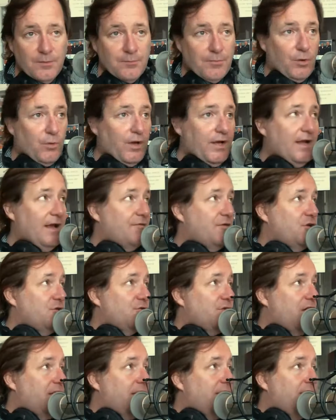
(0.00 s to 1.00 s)
But we're going to have Hugh
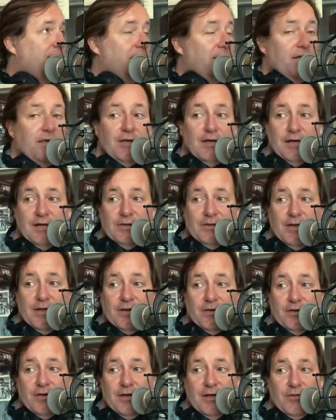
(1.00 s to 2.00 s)
Dunn in uh,
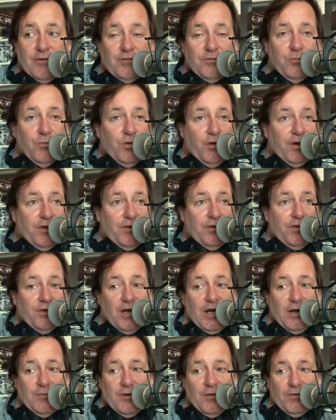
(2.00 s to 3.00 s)
later uh, this morning to
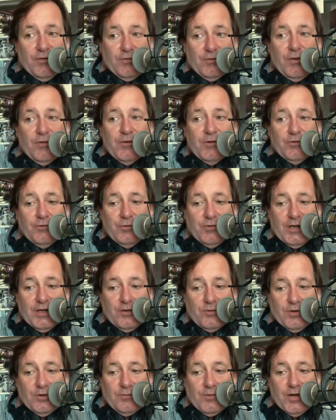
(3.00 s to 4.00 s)
talk about this. What we do is we'll take a
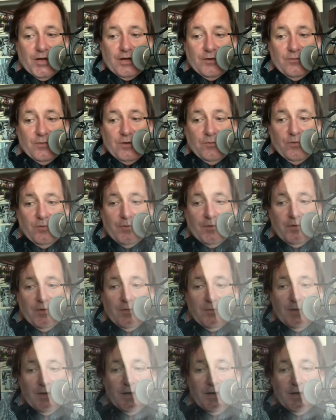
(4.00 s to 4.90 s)
quick break, and, and we'll be right